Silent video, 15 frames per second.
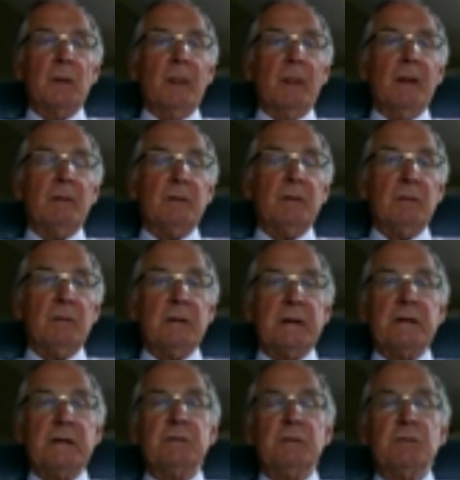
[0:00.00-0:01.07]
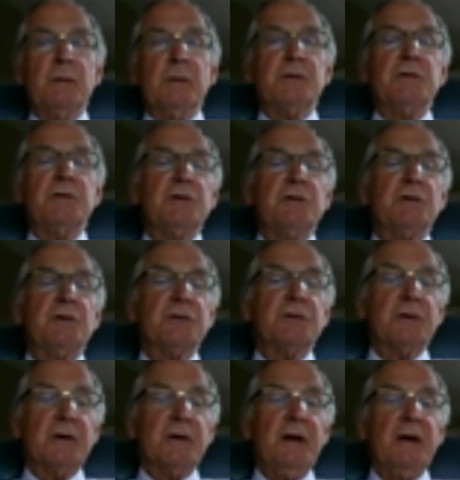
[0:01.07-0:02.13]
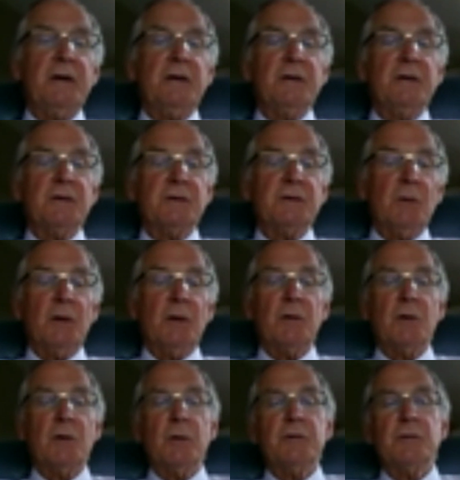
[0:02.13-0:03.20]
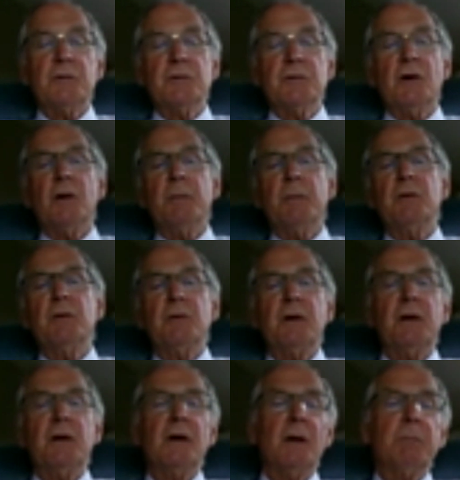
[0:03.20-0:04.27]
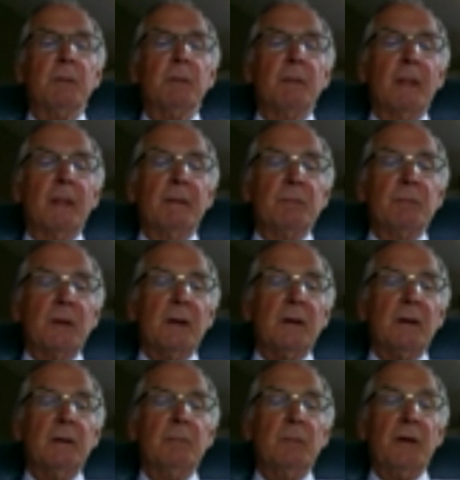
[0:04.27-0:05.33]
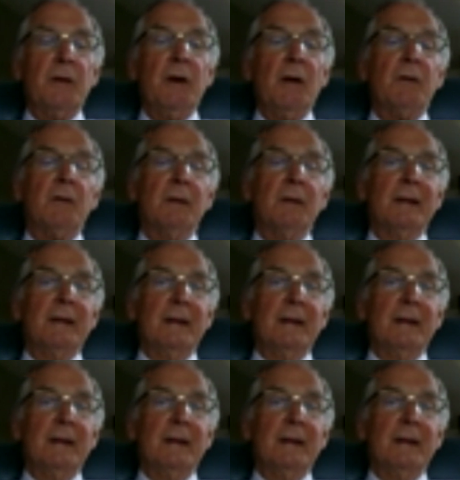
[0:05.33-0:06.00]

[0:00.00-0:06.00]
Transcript: It's much easier as a Canadian to say, well, you quit your job and you take up another.